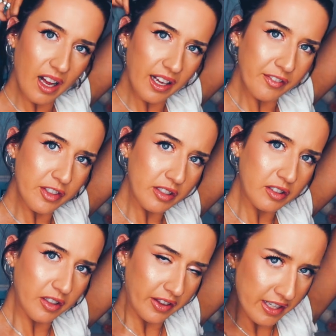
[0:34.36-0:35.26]
I've just
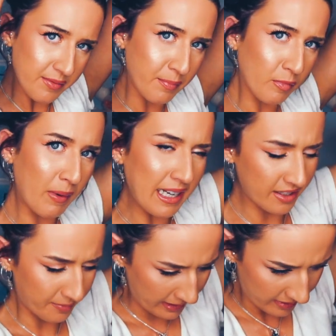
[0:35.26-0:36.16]
got this
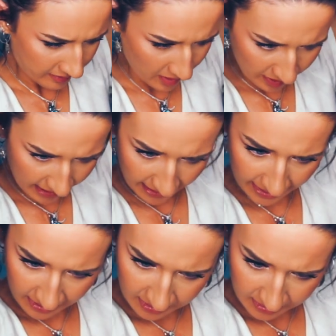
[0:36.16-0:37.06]
massive piece of long
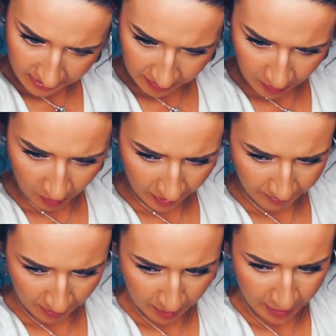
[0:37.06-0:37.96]
hair not in
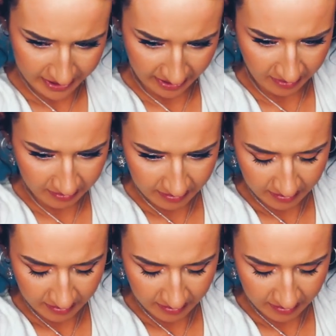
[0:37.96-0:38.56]
my ponytail.